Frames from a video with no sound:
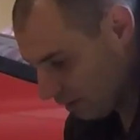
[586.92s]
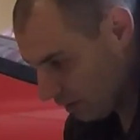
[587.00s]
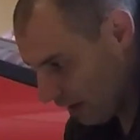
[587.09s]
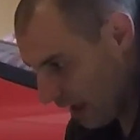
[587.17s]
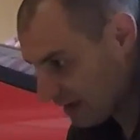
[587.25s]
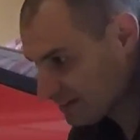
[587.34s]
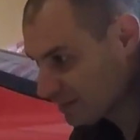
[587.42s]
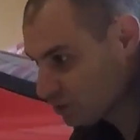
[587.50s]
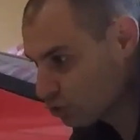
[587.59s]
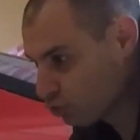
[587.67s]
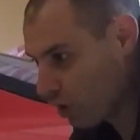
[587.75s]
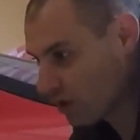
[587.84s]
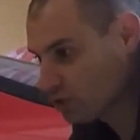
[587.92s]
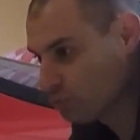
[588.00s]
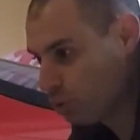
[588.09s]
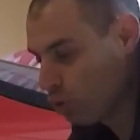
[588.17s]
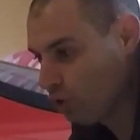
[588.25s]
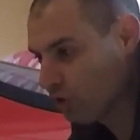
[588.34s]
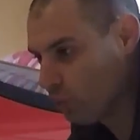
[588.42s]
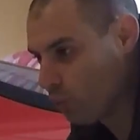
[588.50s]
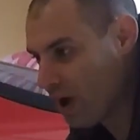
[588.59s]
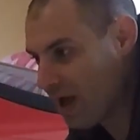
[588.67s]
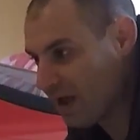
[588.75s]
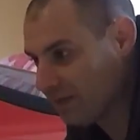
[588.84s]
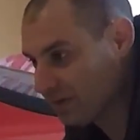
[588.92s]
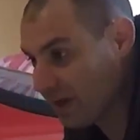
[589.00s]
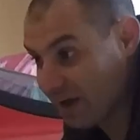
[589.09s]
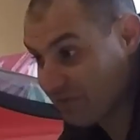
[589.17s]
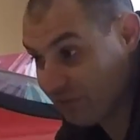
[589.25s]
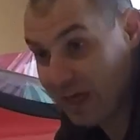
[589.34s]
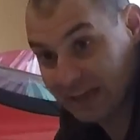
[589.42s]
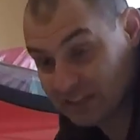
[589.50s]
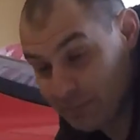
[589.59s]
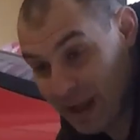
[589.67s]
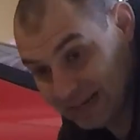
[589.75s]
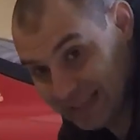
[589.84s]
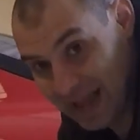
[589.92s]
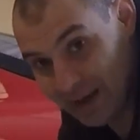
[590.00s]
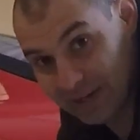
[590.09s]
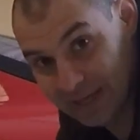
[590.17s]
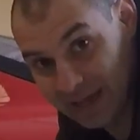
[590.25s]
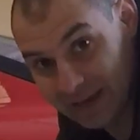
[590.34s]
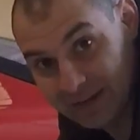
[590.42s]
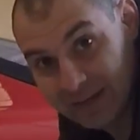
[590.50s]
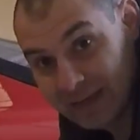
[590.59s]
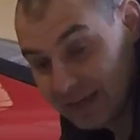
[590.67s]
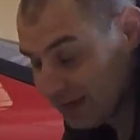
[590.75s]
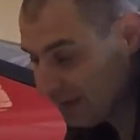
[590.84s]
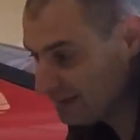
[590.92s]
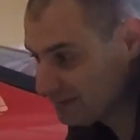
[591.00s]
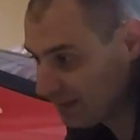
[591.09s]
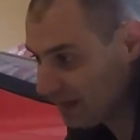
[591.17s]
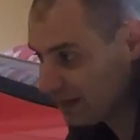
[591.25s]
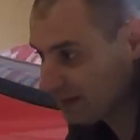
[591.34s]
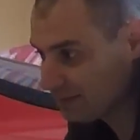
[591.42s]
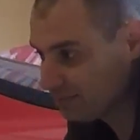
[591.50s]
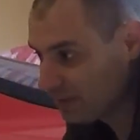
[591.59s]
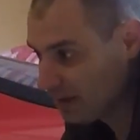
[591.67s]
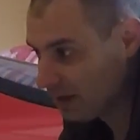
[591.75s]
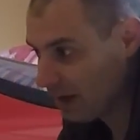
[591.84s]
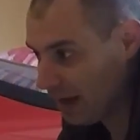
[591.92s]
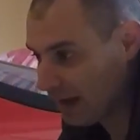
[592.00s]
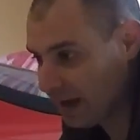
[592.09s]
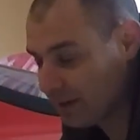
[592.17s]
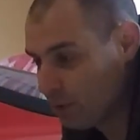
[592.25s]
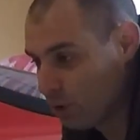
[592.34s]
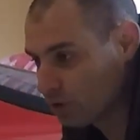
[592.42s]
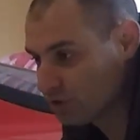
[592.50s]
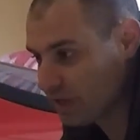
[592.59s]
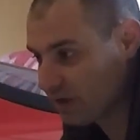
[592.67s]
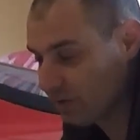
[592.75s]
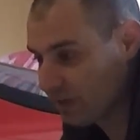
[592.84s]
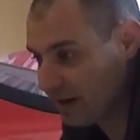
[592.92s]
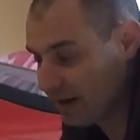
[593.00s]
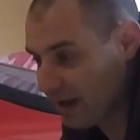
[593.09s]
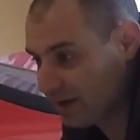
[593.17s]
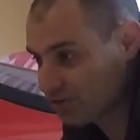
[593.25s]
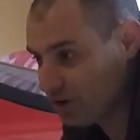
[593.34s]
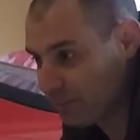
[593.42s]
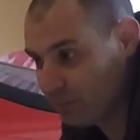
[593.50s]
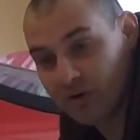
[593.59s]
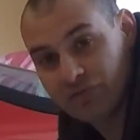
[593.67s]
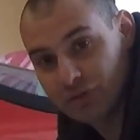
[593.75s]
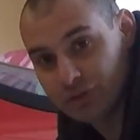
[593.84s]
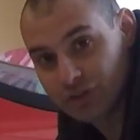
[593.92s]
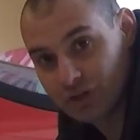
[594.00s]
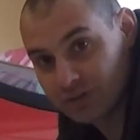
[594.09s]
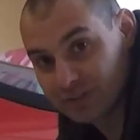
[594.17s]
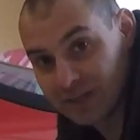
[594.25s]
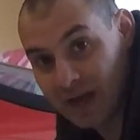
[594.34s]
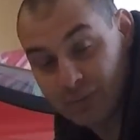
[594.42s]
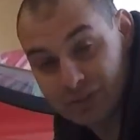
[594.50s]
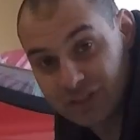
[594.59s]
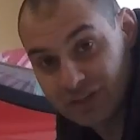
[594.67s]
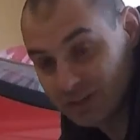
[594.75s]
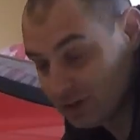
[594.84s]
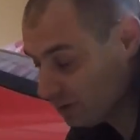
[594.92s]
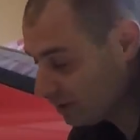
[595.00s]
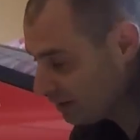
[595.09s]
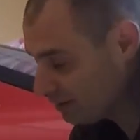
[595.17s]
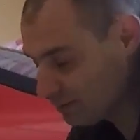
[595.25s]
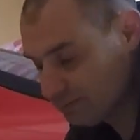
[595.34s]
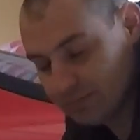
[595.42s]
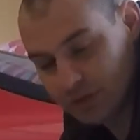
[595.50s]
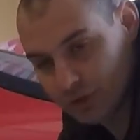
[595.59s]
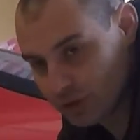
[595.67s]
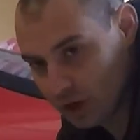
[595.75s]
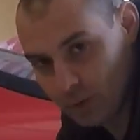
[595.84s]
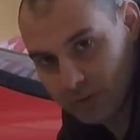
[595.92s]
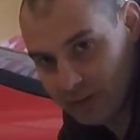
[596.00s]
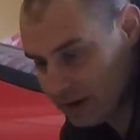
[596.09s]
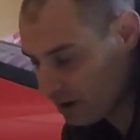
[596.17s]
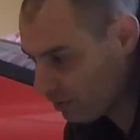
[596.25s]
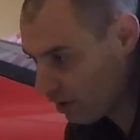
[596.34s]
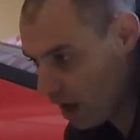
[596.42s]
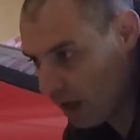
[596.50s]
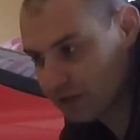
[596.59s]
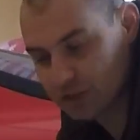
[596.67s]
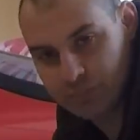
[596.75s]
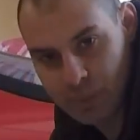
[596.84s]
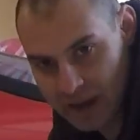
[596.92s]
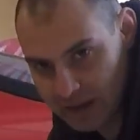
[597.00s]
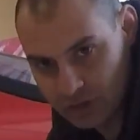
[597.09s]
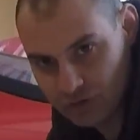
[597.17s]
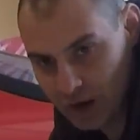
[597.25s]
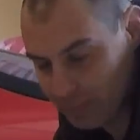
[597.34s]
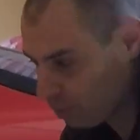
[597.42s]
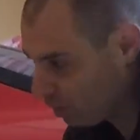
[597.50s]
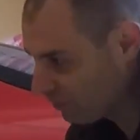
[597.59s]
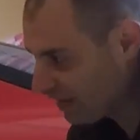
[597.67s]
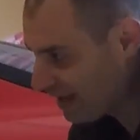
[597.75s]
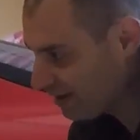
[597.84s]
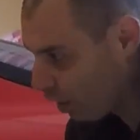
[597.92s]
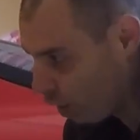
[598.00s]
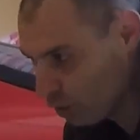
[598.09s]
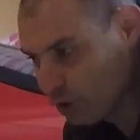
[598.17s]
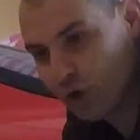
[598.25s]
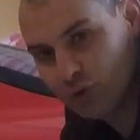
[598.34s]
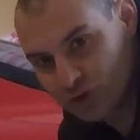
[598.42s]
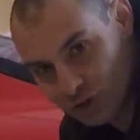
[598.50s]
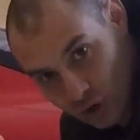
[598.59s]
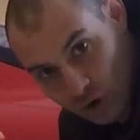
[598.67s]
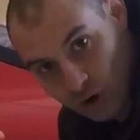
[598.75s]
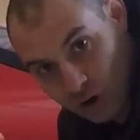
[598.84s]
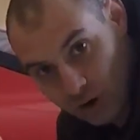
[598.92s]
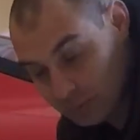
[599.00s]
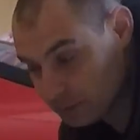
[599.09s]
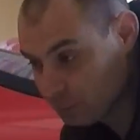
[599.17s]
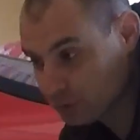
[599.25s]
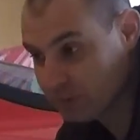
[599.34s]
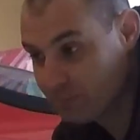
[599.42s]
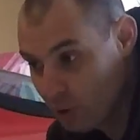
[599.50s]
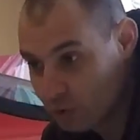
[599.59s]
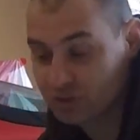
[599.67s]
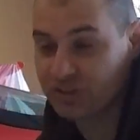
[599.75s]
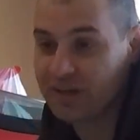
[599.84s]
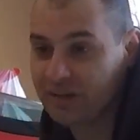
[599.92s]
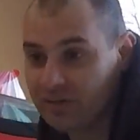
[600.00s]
as the truck is pulling away, the guy flags him back down again. He's like, I got a motorcycle that I got to drop off in New Jersey. I was going to do it. you're going there, I'll just pay you to drop it off. They had to unload the car to put the motorcycle